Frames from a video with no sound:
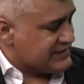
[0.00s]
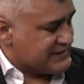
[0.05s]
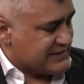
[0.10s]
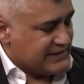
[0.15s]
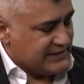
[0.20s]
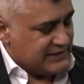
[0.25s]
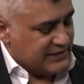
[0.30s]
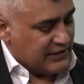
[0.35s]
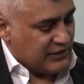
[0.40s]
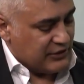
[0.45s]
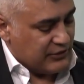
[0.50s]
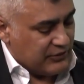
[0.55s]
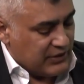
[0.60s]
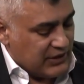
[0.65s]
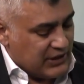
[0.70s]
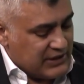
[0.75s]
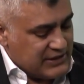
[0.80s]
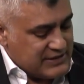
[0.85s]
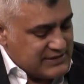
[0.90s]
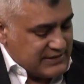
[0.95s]
CEO
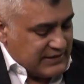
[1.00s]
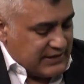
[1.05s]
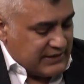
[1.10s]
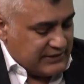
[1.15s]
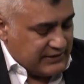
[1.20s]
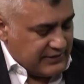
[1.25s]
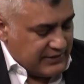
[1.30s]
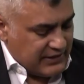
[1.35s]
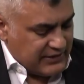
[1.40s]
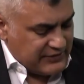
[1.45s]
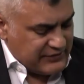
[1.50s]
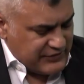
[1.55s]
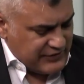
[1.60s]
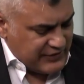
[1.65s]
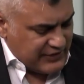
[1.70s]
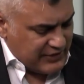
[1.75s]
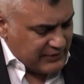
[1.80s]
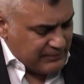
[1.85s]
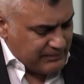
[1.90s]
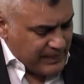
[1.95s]
said that
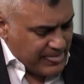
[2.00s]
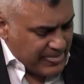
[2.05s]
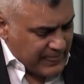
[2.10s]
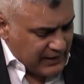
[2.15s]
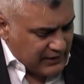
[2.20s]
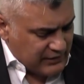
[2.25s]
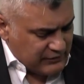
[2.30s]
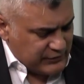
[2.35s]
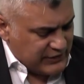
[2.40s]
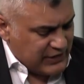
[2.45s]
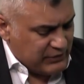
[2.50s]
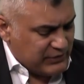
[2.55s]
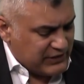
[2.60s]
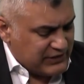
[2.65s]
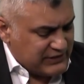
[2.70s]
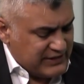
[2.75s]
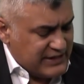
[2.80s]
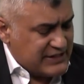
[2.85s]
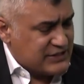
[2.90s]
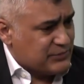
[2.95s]
they want
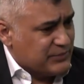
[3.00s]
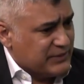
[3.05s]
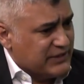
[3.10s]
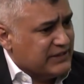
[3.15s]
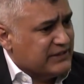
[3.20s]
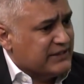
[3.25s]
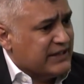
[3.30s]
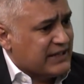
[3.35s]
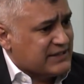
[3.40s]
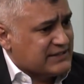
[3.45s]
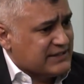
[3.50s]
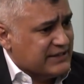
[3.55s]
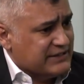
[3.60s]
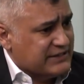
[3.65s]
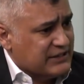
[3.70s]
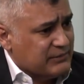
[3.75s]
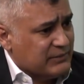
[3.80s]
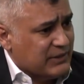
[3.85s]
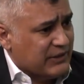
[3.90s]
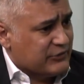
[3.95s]
to list within the next
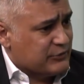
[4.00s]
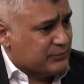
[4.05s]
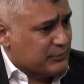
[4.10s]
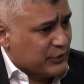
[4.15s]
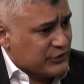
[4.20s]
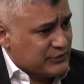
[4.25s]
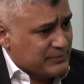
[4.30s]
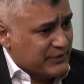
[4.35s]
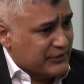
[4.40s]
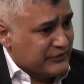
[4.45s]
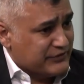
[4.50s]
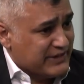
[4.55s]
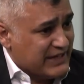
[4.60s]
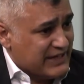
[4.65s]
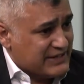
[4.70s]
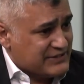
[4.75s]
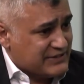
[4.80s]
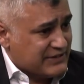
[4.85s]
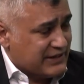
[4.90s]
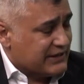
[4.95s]
18 months, possibly on
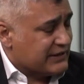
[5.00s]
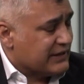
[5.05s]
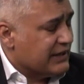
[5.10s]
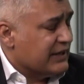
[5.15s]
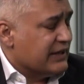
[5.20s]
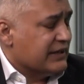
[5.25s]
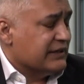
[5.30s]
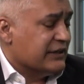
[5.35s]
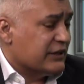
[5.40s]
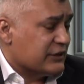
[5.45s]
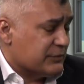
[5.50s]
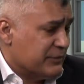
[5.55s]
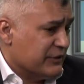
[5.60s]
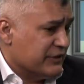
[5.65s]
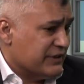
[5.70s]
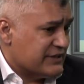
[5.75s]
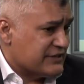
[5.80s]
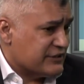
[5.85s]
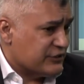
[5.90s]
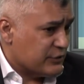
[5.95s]
NASDAQ. Now, to put
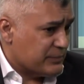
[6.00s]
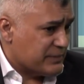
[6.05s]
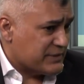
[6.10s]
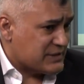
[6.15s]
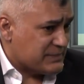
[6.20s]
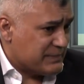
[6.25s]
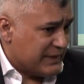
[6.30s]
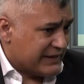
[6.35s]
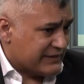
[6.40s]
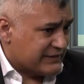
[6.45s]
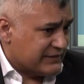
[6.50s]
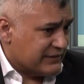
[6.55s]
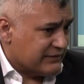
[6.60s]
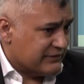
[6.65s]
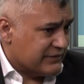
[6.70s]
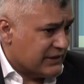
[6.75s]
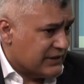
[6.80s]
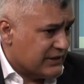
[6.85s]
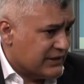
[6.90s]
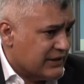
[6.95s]
this into
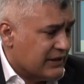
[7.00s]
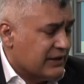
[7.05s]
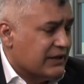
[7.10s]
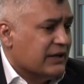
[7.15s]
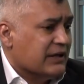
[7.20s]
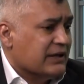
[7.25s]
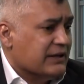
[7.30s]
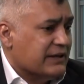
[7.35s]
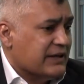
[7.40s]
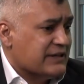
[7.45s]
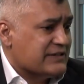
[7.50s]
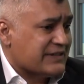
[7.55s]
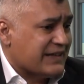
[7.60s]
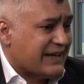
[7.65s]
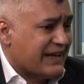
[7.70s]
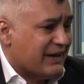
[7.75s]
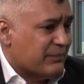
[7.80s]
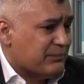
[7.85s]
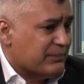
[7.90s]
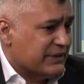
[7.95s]
perspective, there's a
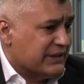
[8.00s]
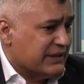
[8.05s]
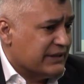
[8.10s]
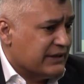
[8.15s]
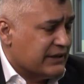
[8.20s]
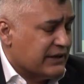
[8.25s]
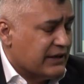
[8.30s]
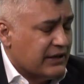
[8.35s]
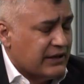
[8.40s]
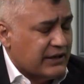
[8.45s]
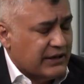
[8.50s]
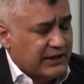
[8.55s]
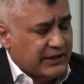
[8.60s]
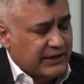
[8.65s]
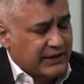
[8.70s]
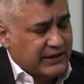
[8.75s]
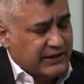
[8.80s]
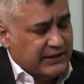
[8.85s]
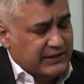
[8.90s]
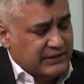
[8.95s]
company
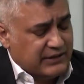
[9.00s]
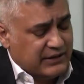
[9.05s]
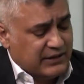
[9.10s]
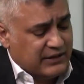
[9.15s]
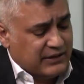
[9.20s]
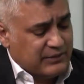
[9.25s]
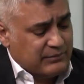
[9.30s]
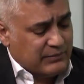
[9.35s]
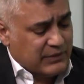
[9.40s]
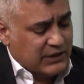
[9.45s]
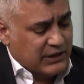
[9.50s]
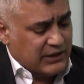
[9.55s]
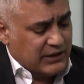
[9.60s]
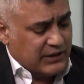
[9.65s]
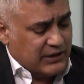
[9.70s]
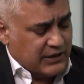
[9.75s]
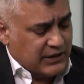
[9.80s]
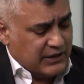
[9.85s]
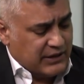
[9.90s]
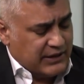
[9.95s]
in
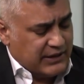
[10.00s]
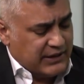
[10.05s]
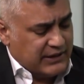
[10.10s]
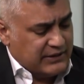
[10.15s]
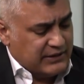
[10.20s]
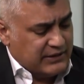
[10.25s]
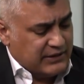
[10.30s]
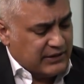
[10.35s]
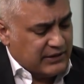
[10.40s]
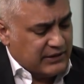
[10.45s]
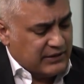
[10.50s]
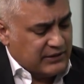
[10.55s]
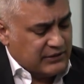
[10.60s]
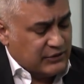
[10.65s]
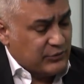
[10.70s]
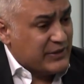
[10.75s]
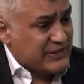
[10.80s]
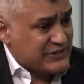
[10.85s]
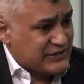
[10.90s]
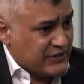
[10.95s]
the
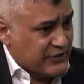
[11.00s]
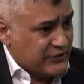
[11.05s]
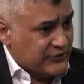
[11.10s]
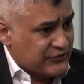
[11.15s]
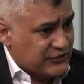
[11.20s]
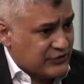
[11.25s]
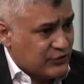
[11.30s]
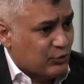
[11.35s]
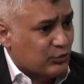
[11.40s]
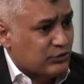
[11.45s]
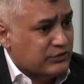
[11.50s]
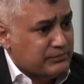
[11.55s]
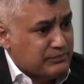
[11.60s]
West Coast called